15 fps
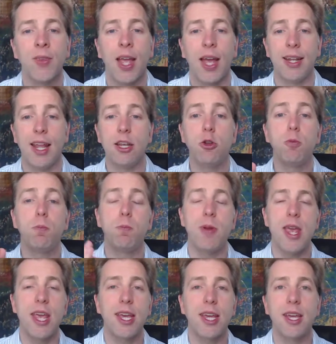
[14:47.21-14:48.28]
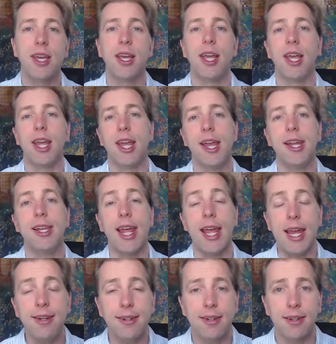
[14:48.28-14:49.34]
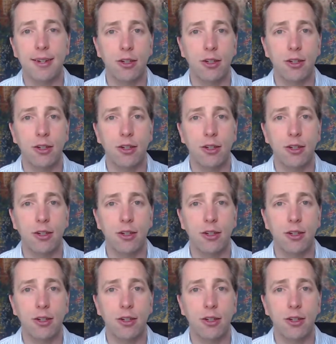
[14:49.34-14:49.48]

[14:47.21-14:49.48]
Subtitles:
and then you pick a date.